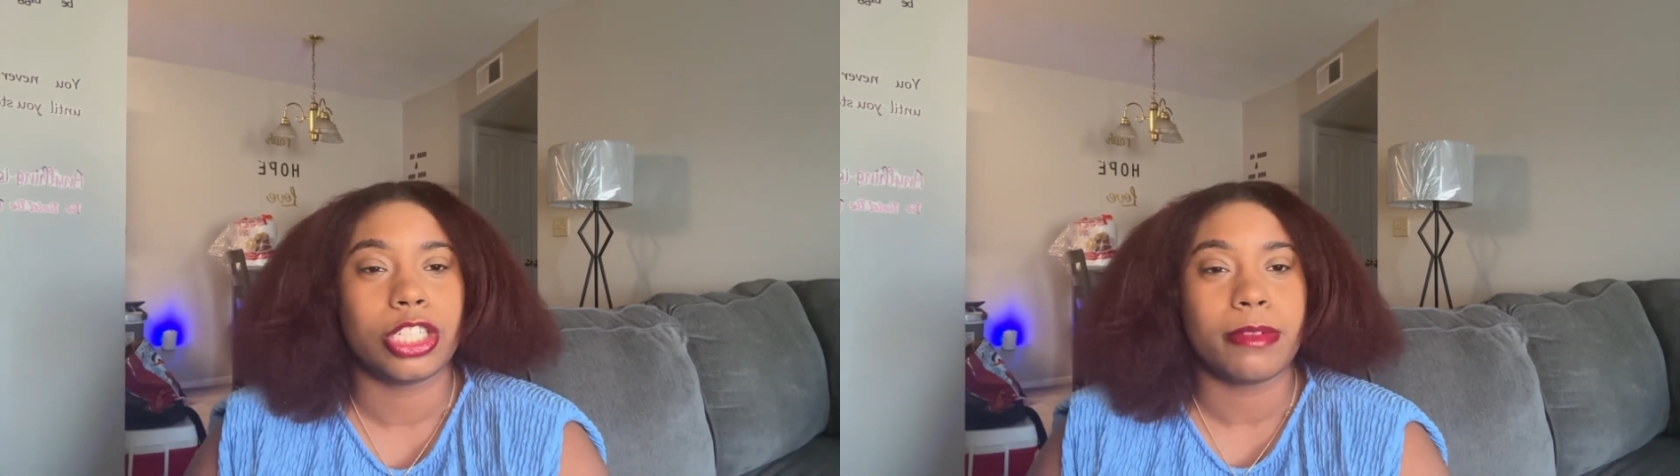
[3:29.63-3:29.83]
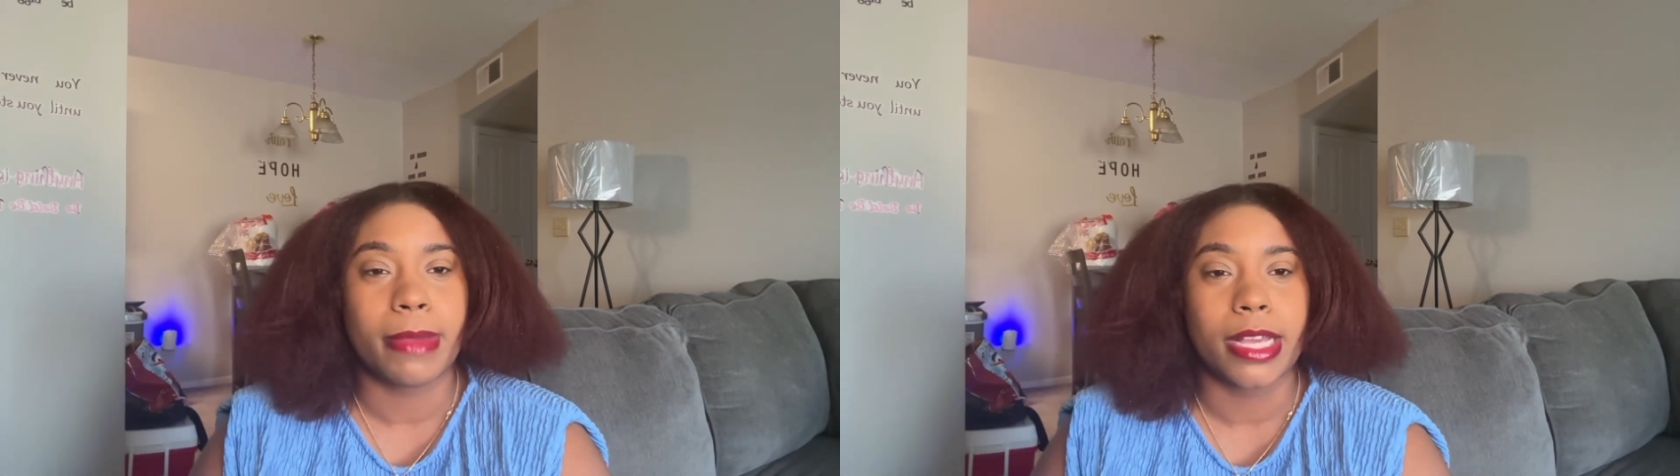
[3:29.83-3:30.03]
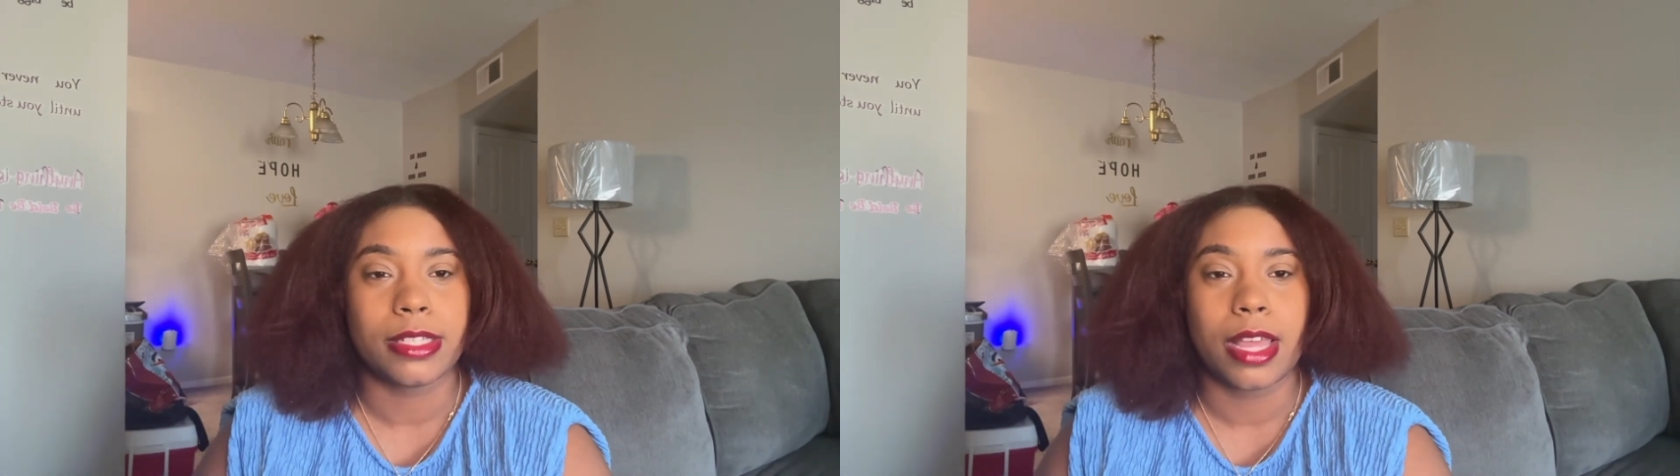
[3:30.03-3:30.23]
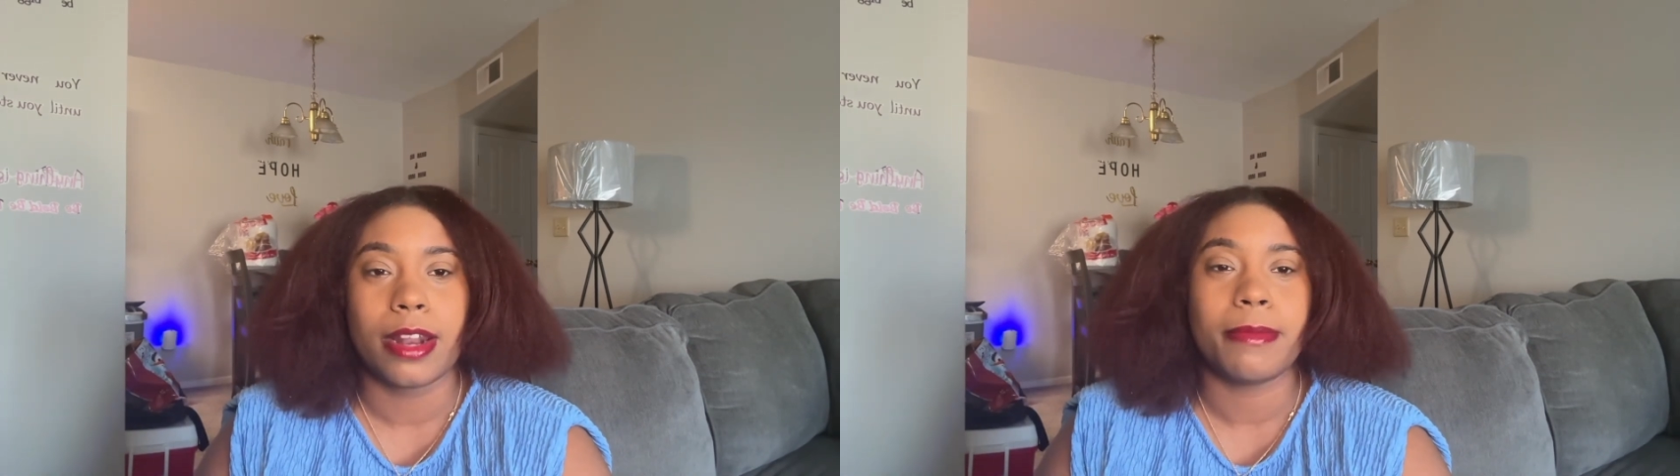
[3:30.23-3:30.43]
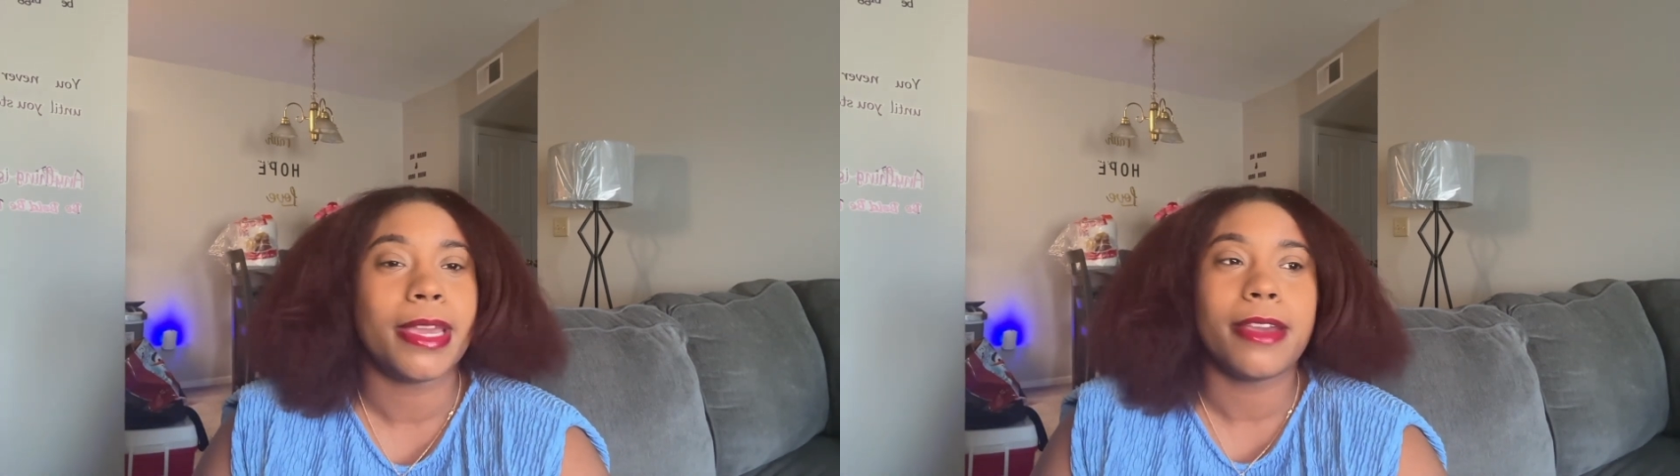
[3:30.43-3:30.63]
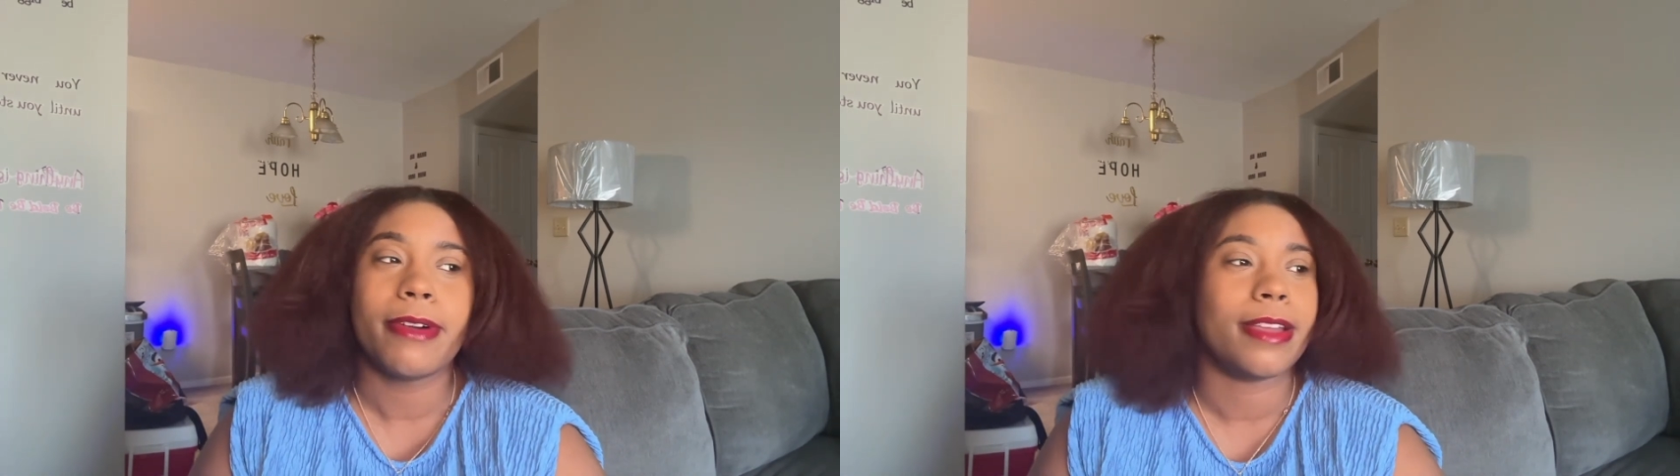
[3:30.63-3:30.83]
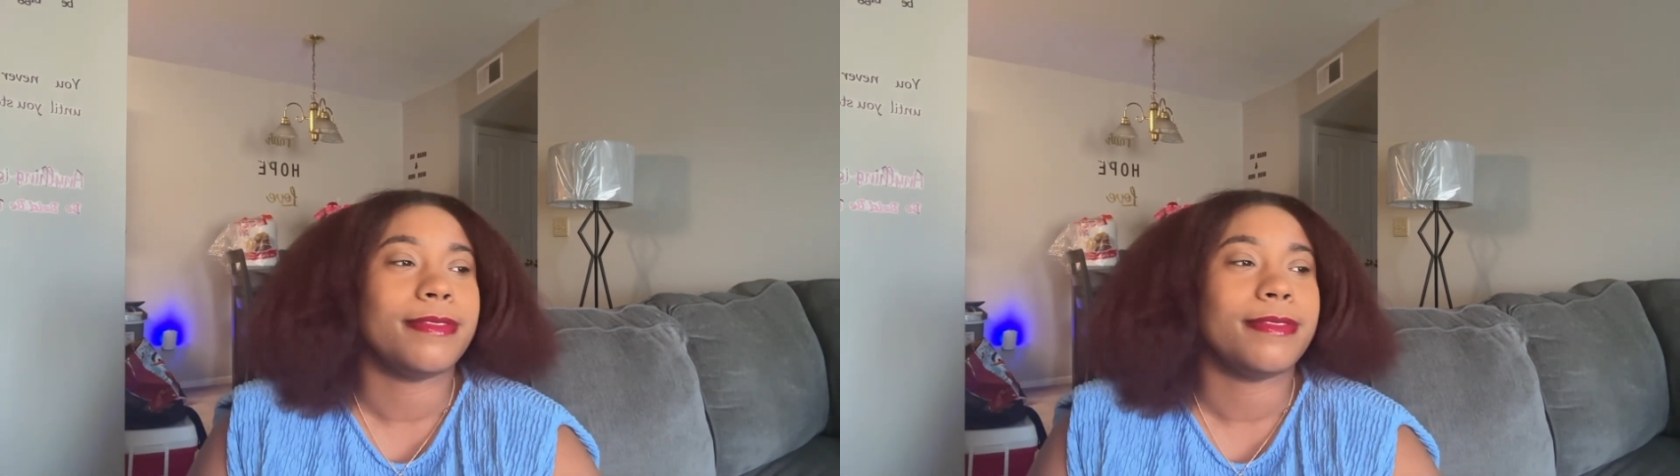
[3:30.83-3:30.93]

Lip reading: of manslaughter. But anyway.